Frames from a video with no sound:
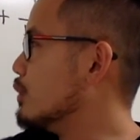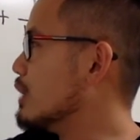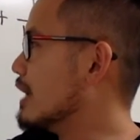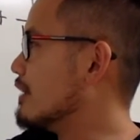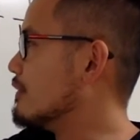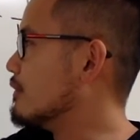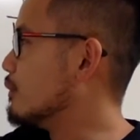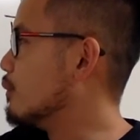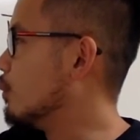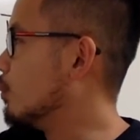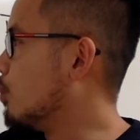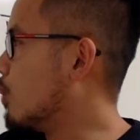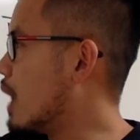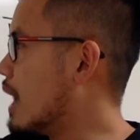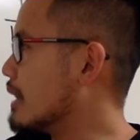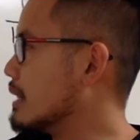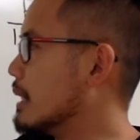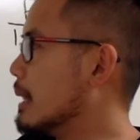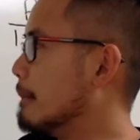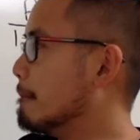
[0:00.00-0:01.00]
we have
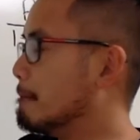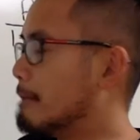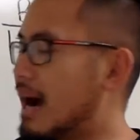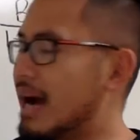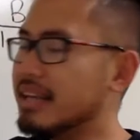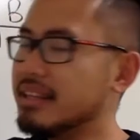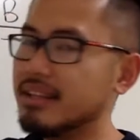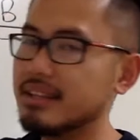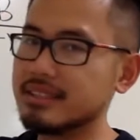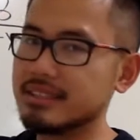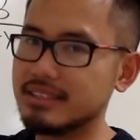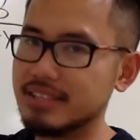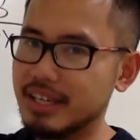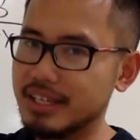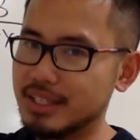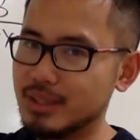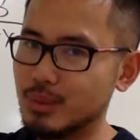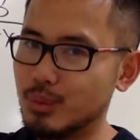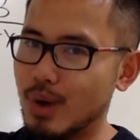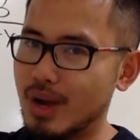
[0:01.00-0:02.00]
1 minus
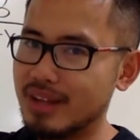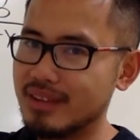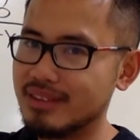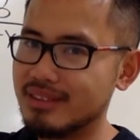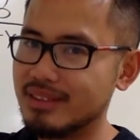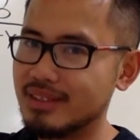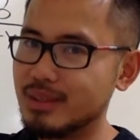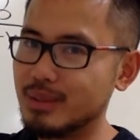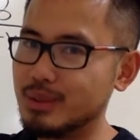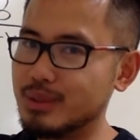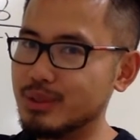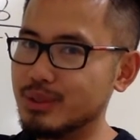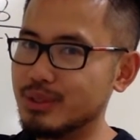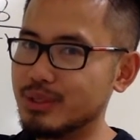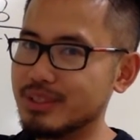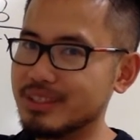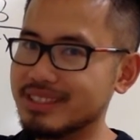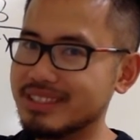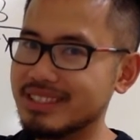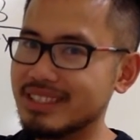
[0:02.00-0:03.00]
negative 1, which
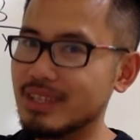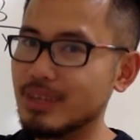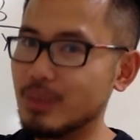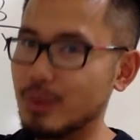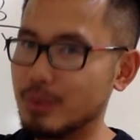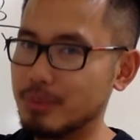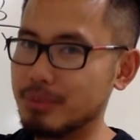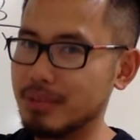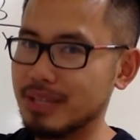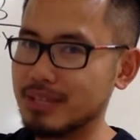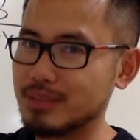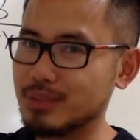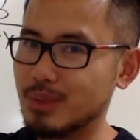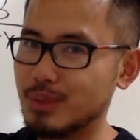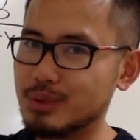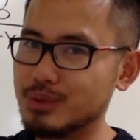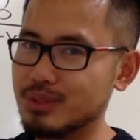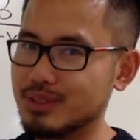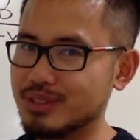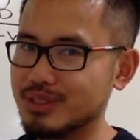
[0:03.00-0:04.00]
is 1 plus 1,
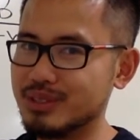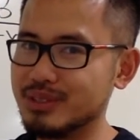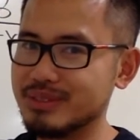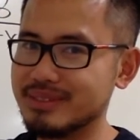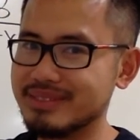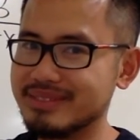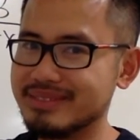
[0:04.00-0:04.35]
which is 2.